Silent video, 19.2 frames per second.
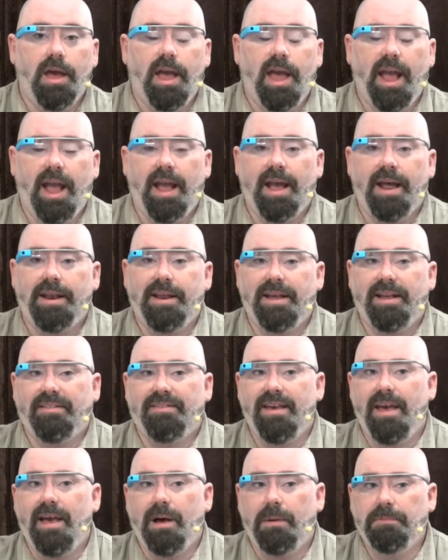and it's
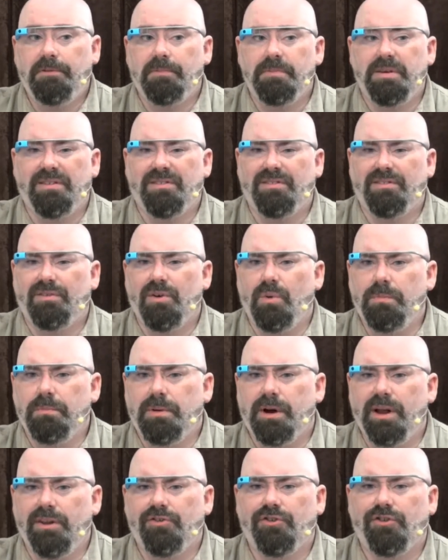helped me so
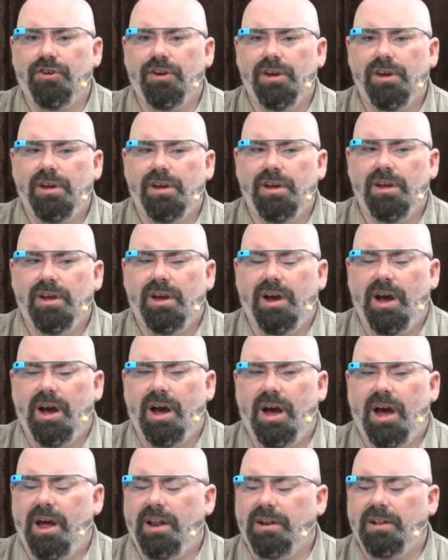much
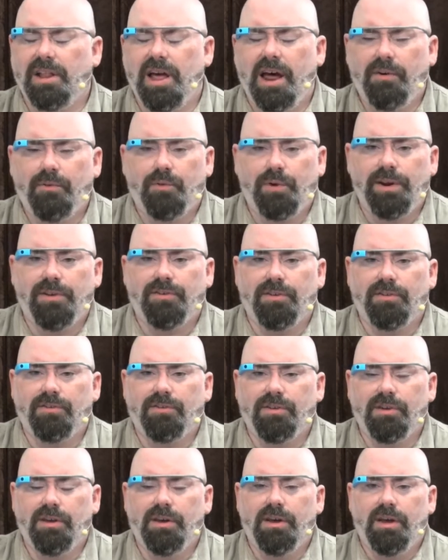on a lot of
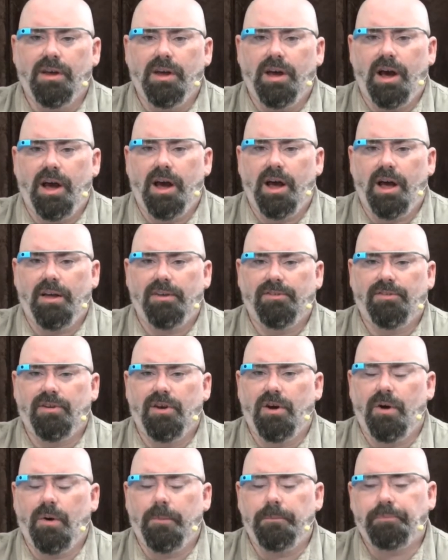reasons.
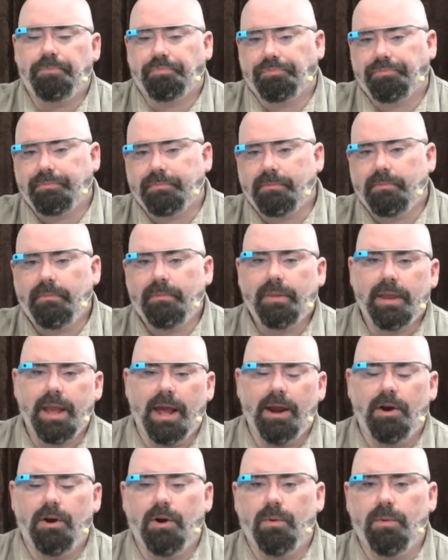So I
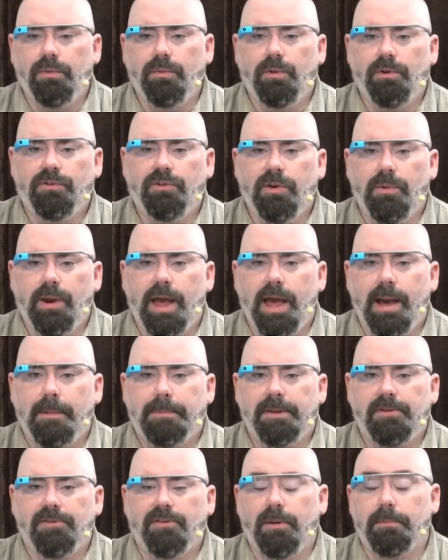don't know. We'll see what
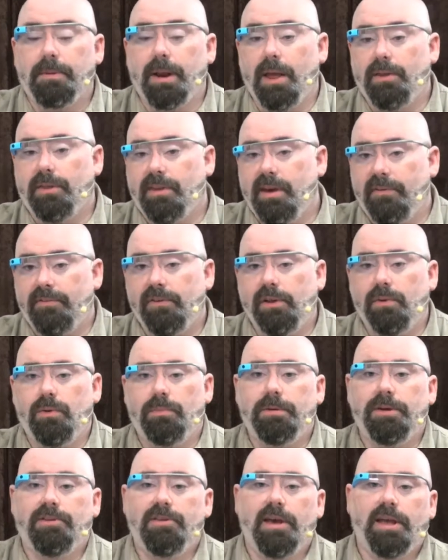happens here. But I definitely will
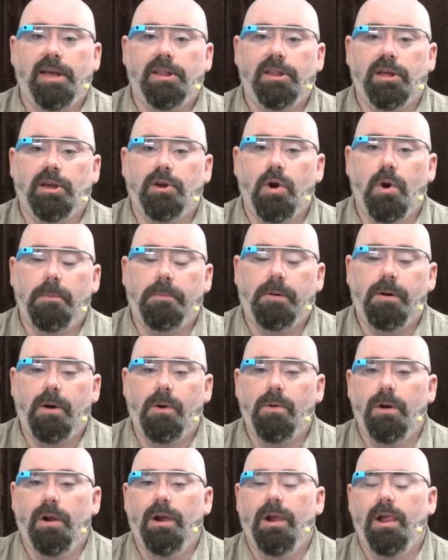be taking the
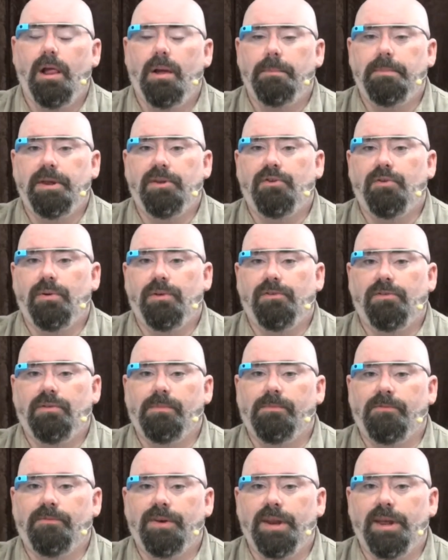GoPro, be doing
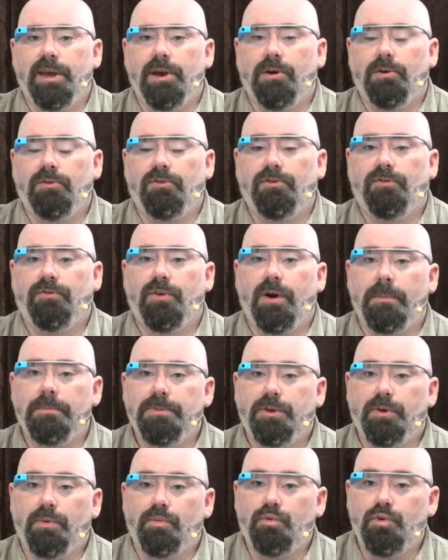some videos from
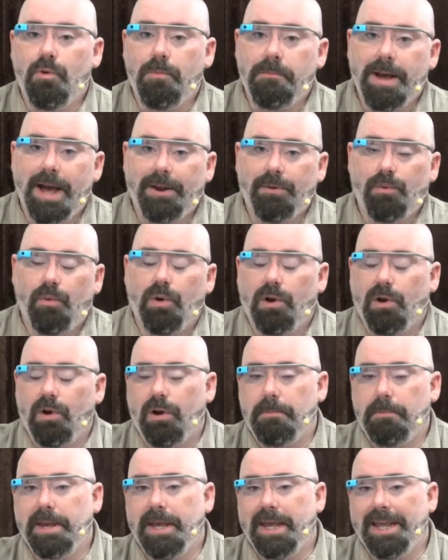the roomette. We're going
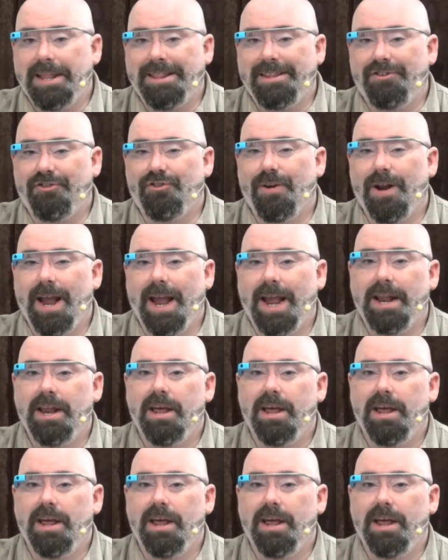to be in the train.